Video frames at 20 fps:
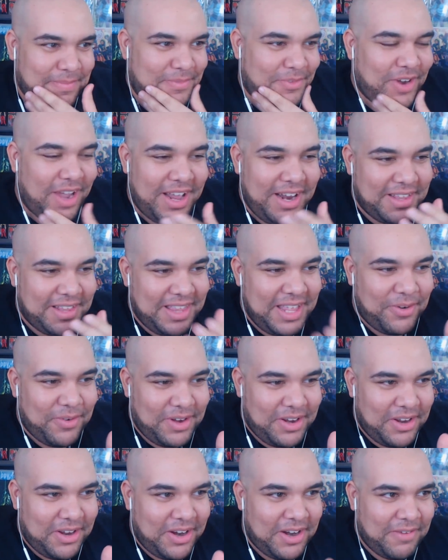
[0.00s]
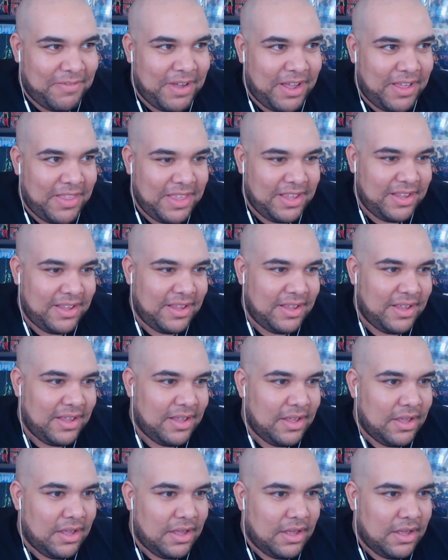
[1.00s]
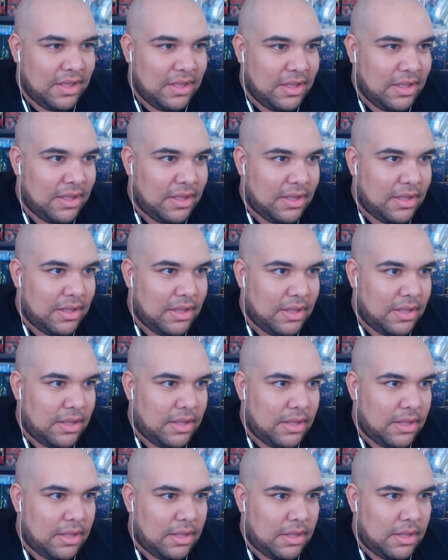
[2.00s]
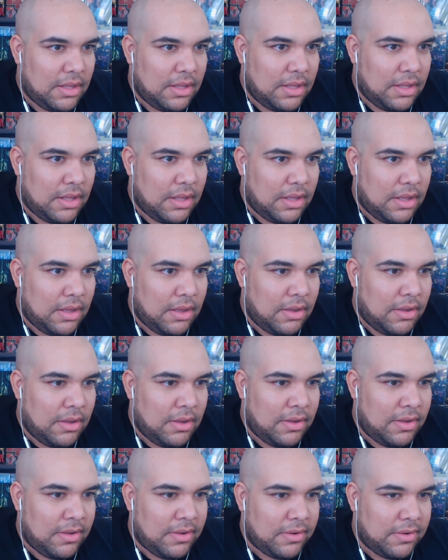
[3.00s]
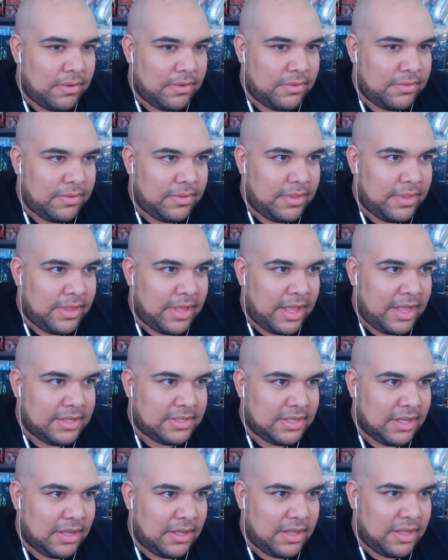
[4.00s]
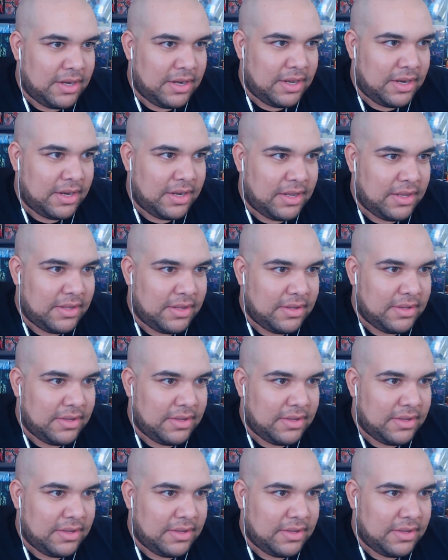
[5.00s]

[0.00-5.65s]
trying to think really hard of how they. Oh, that's how they did it.